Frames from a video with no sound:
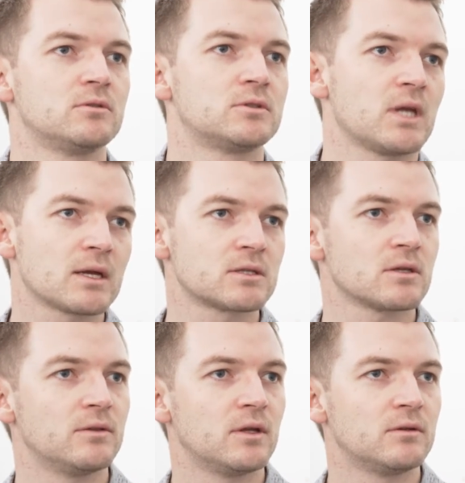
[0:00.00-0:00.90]
tags,
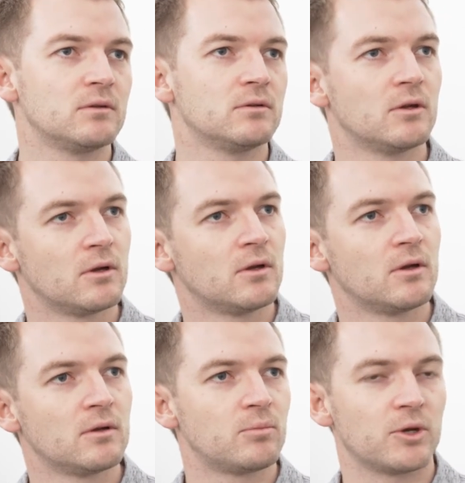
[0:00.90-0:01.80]
and then
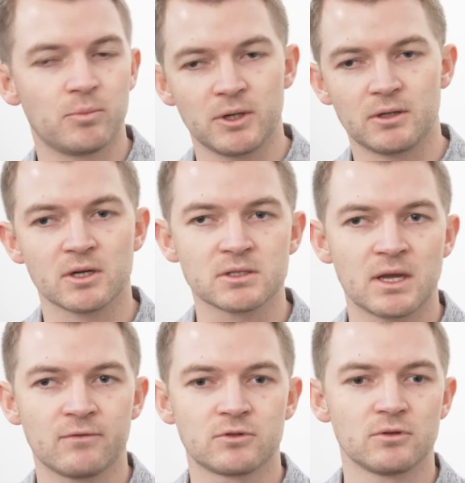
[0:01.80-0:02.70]
but it doesn't
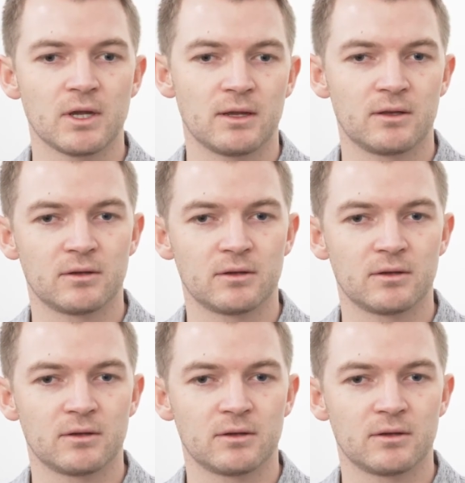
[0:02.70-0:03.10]
have to like